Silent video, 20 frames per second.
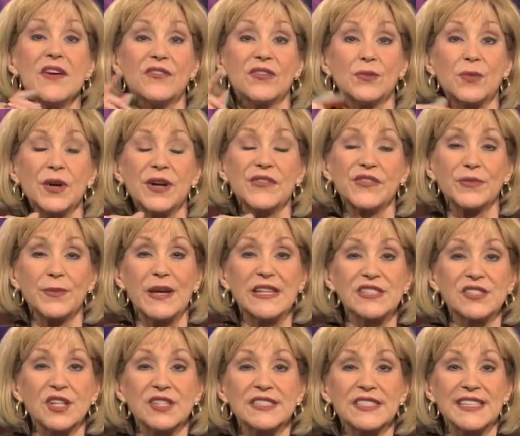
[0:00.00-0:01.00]
for more
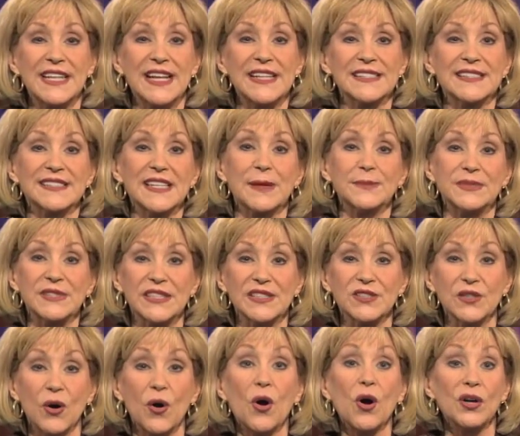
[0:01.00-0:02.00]
information on today's
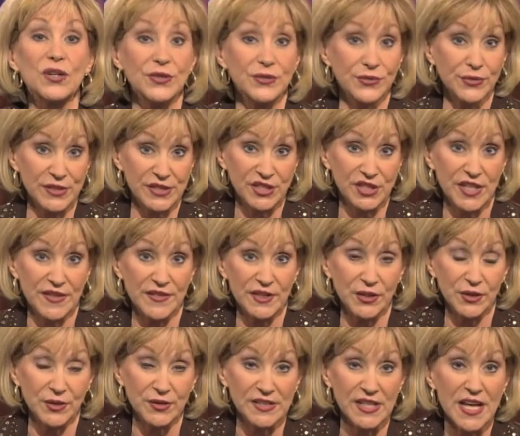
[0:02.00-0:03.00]
subject or nutrition in the
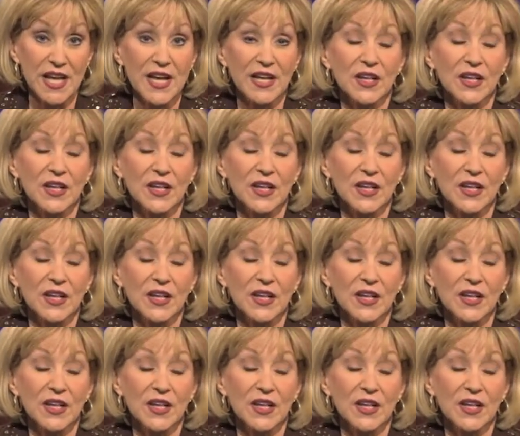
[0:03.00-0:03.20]
news,